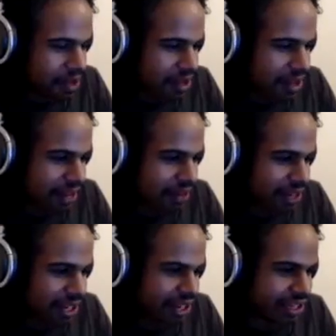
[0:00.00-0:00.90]
Not even
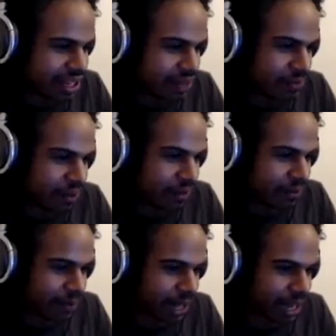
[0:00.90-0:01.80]
kill us, he could freaking
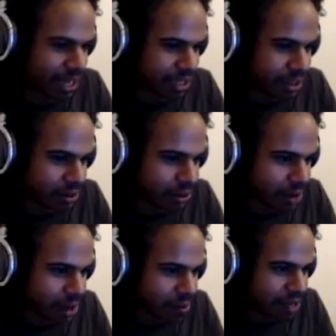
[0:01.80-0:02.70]
fillet us. Oh
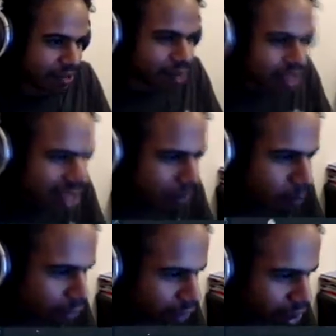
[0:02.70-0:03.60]
crap, he, is that a
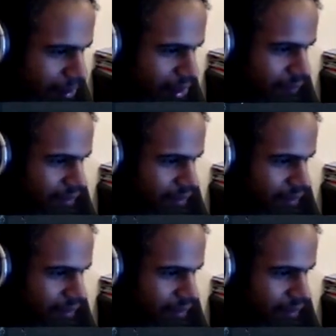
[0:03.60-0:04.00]
wolf helmet?